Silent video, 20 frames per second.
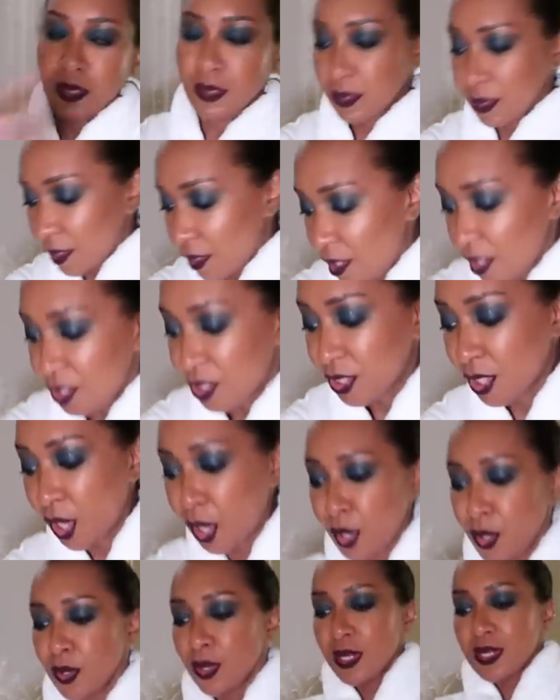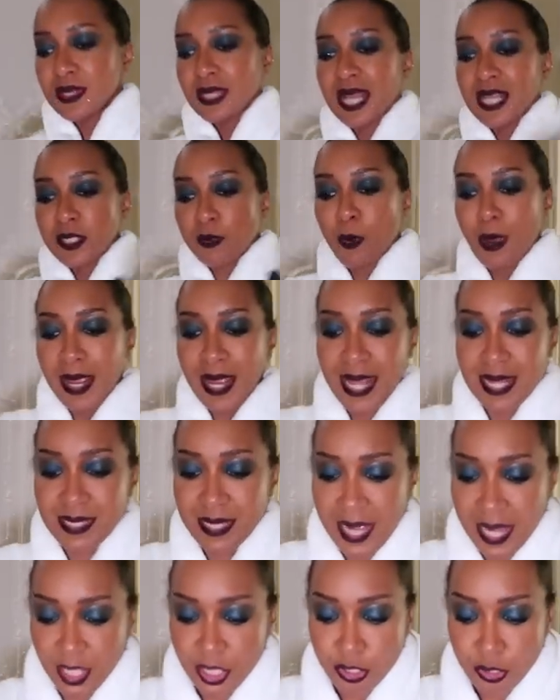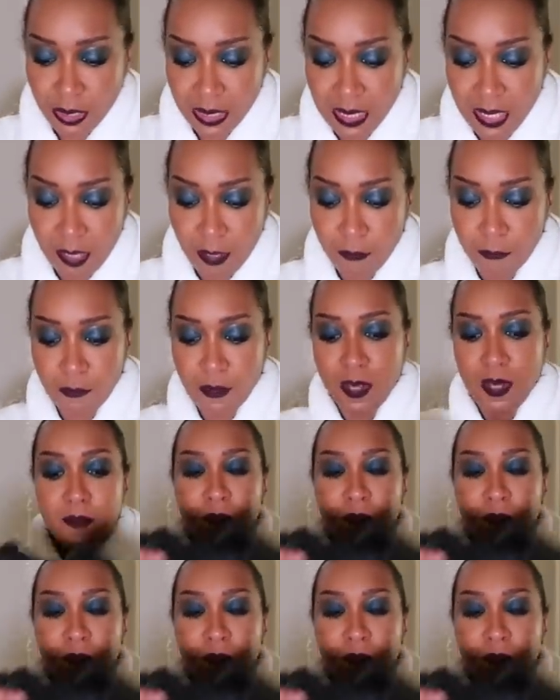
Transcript: saying? So that's why it has extra give